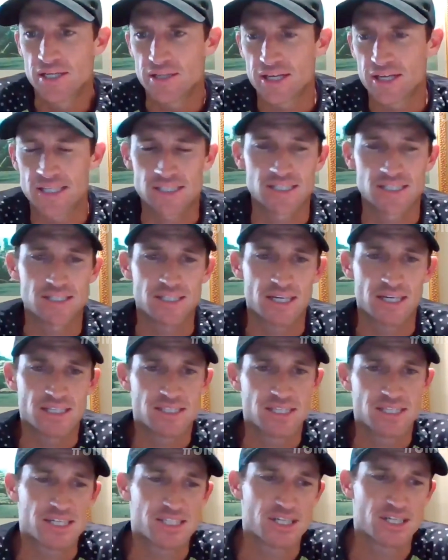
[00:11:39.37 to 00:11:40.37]

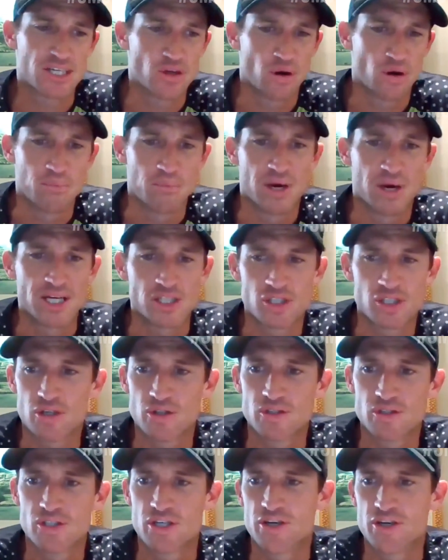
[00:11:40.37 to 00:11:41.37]
that's actually not much
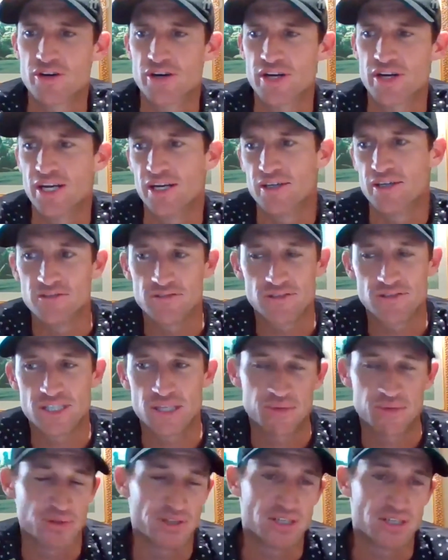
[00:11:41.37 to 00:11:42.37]
considering
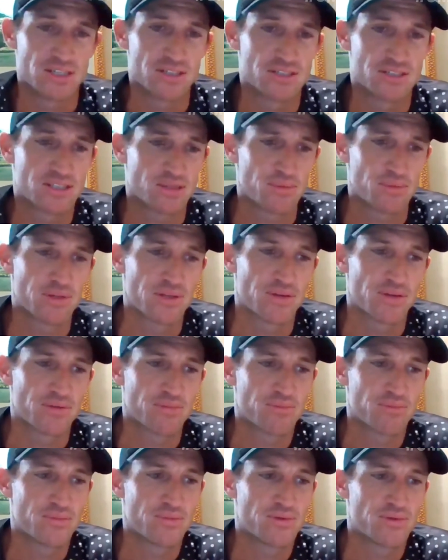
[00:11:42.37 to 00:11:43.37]
some of the
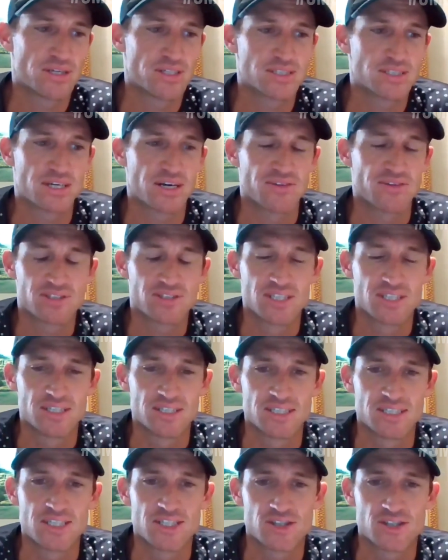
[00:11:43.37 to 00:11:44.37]
things that I've seen
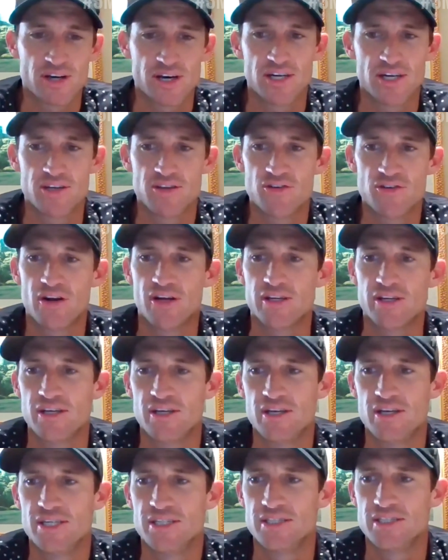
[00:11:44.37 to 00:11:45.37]
in Test cricket throughout the
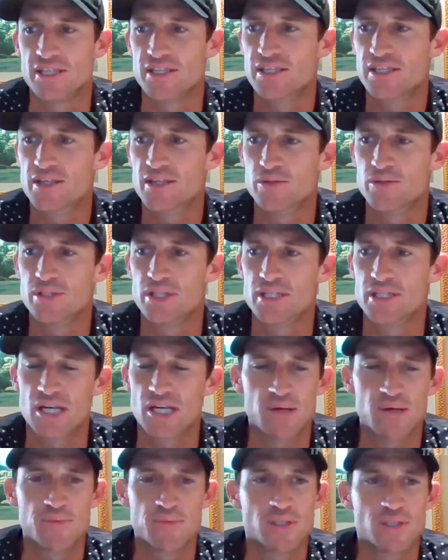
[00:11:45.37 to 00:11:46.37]
years. I think there was a
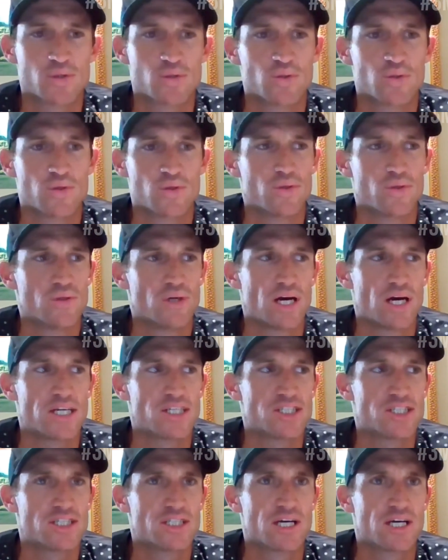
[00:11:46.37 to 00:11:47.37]
time I saw
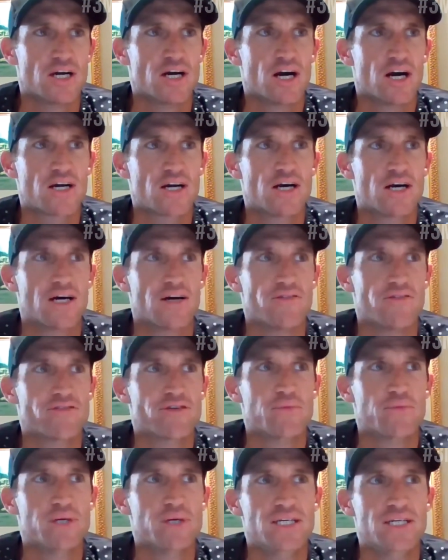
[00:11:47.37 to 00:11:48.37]
Ajit Agarkar
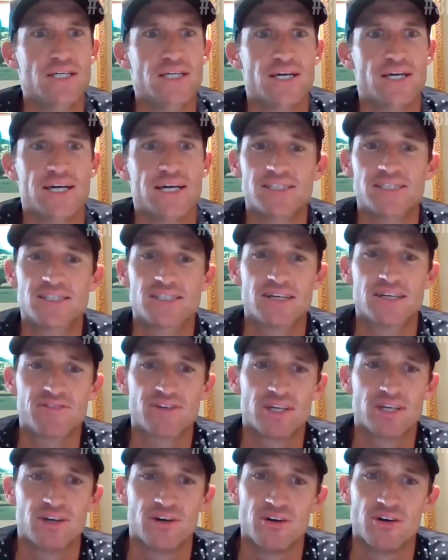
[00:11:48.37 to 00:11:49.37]
from India get
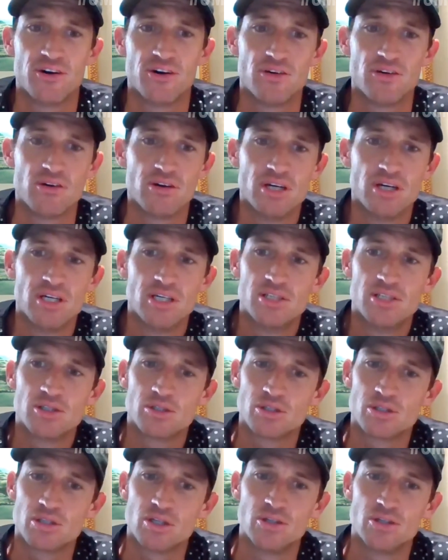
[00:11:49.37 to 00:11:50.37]
7 in a row.
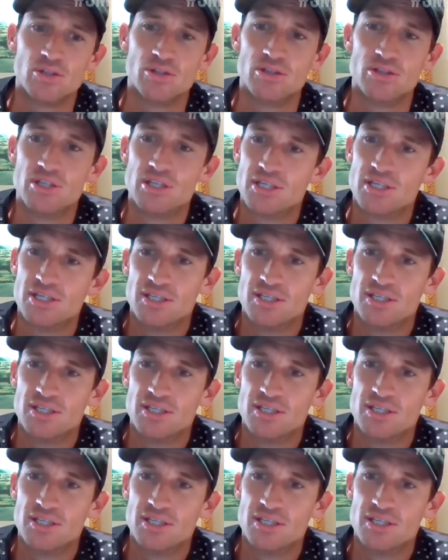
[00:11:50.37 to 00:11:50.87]
So,